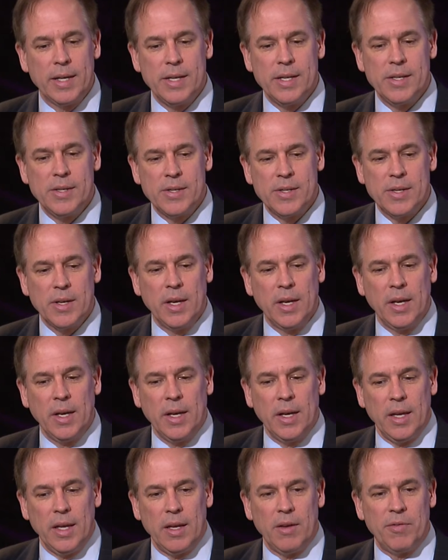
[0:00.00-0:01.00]
is
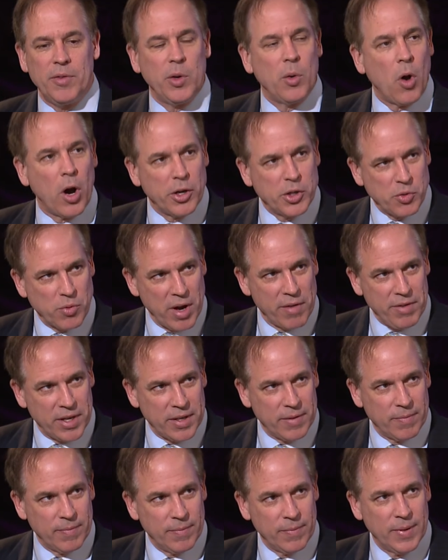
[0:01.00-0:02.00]
if you are
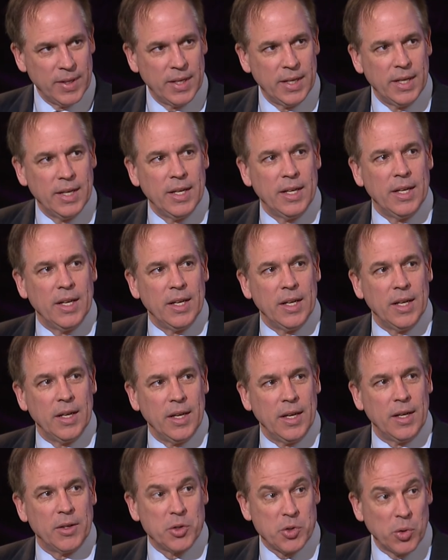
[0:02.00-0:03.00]
driven,
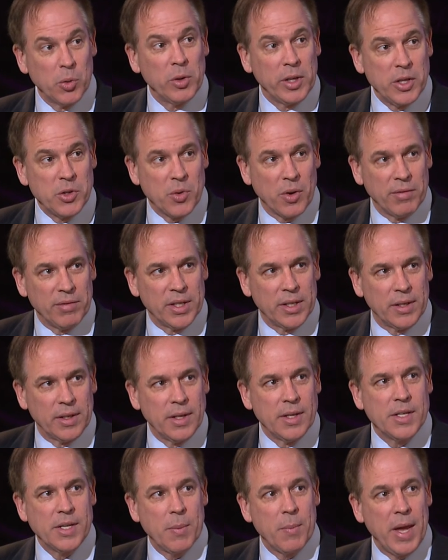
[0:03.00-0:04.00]
uh, truly driven,
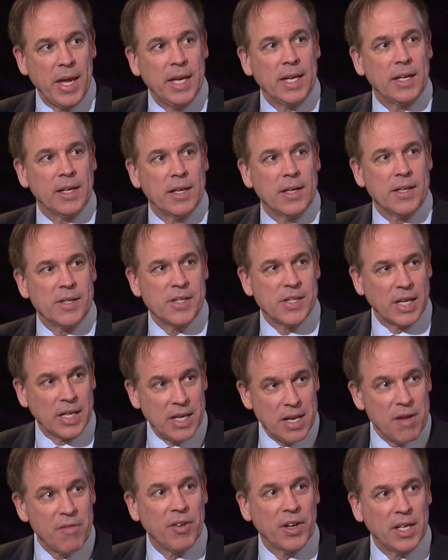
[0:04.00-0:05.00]
to make a
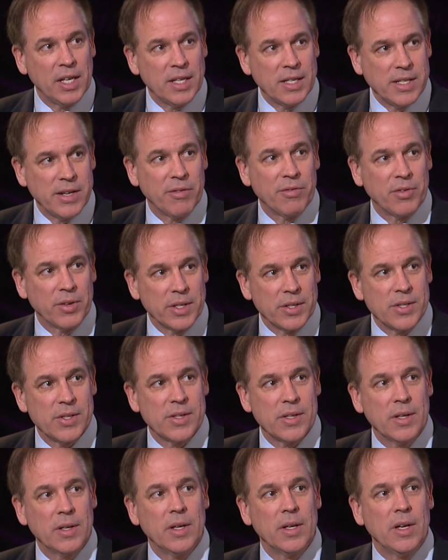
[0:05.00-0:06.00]
significant
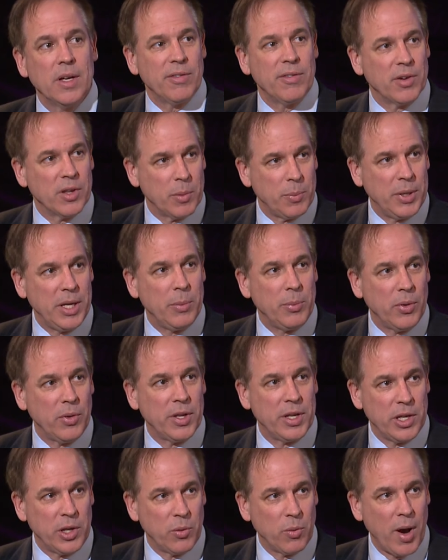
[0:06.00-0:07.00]
difference for the people
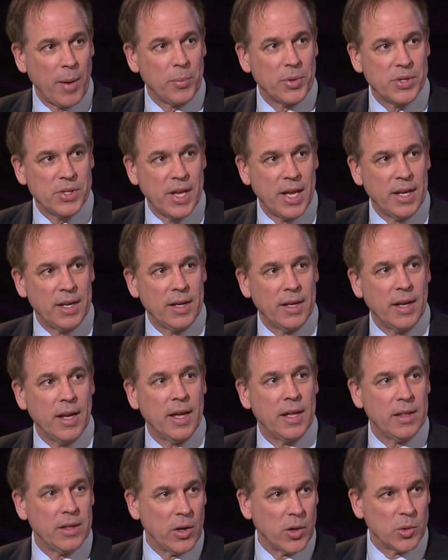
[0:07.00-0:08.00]
that you represent
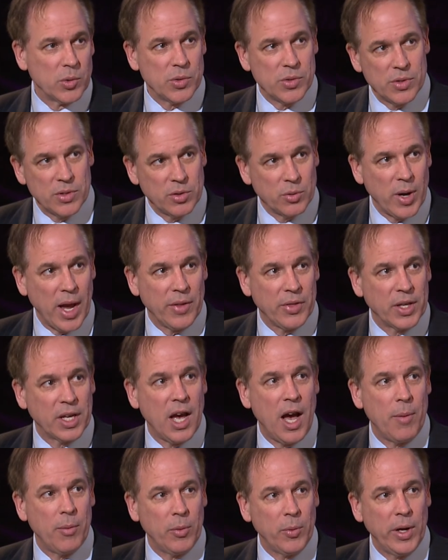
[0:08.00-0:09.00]
and those throughout the
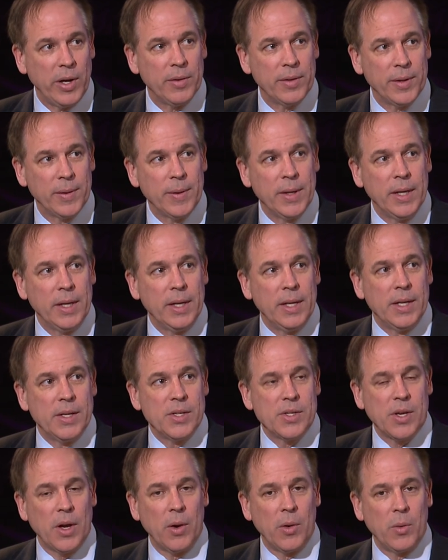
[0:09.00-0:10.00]
Commonwealth.
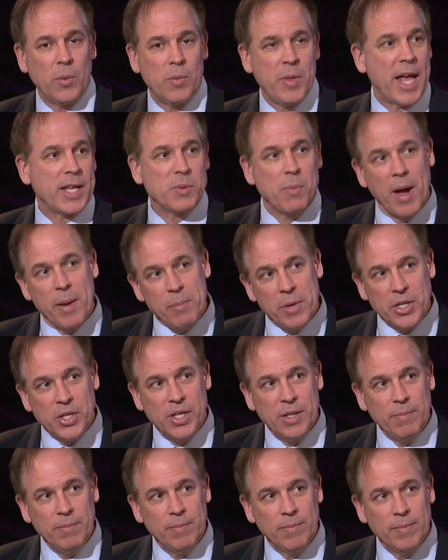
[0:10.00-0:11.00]
So that's my
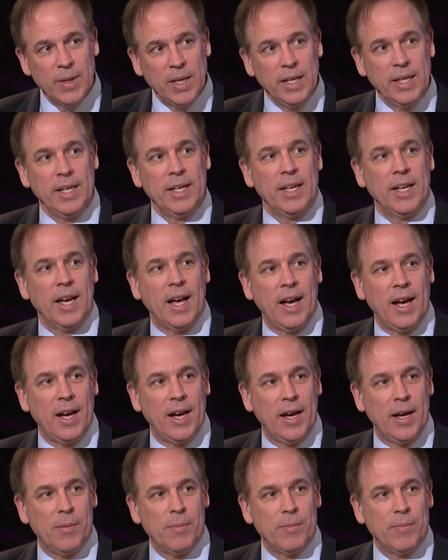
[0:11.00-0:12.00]
mission.
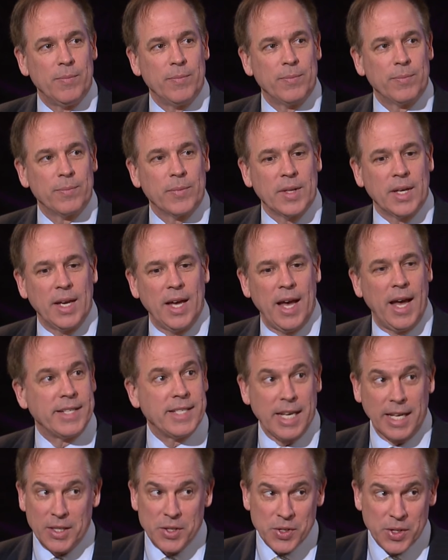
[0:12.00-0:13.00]
Um, I
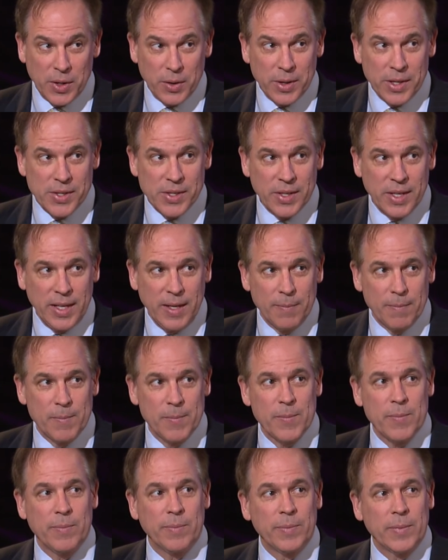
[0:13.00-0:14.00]
take it seriously.
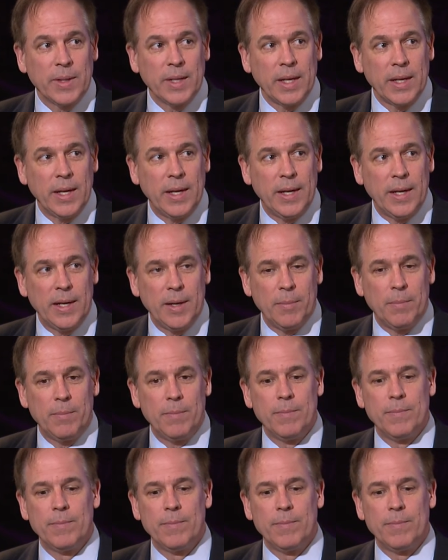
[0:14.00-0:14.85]
Um,